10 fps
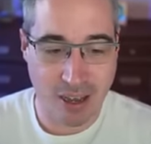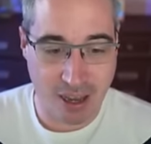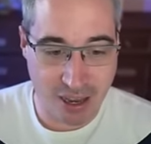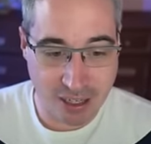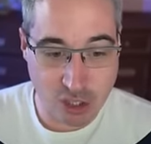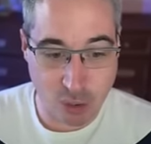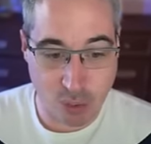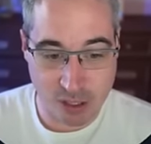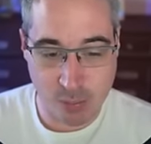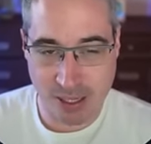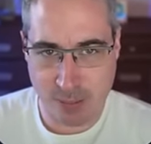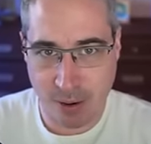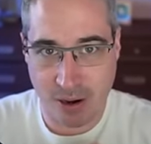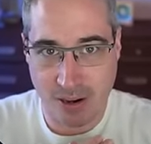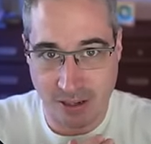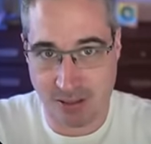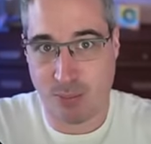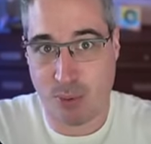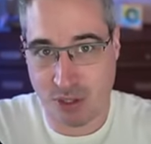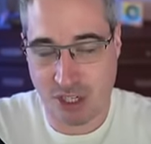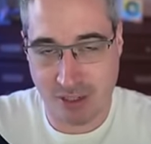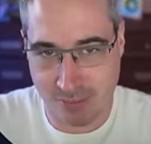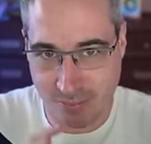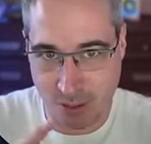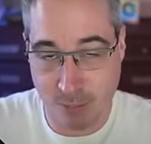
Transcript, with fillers: enter or spacebar, it's pushing,